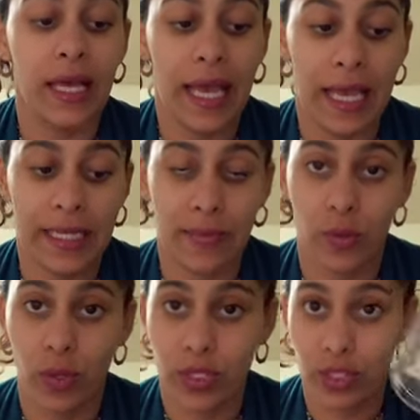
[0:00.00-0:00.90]
And I'm
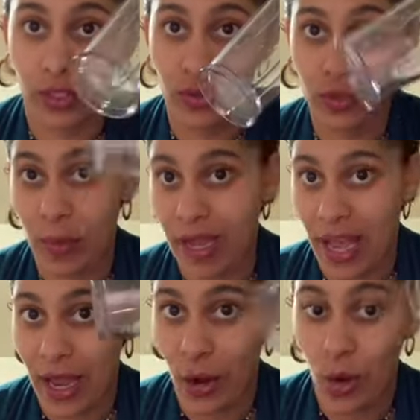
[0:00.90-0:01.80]
going to use my
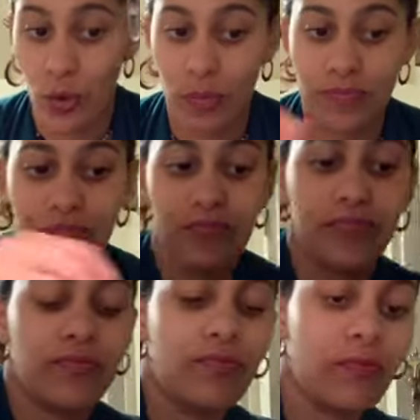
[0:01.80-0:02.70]
at-home
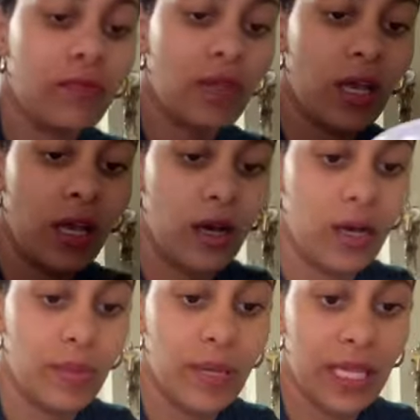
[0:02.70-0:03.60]

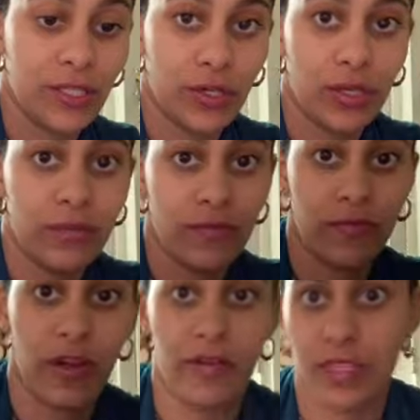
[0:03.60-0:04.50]
blender,
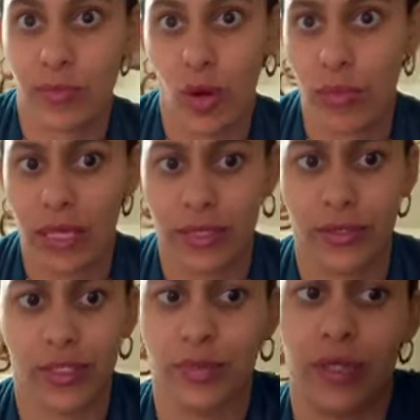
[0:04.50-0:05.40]
very small
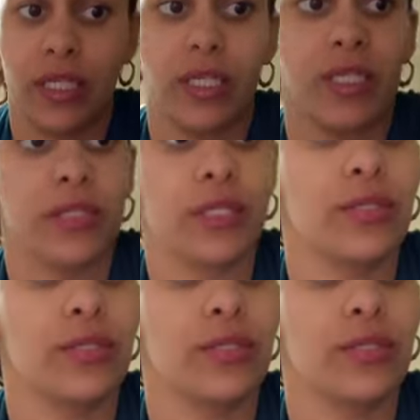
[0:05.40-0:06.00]
blender. It's pretty easy to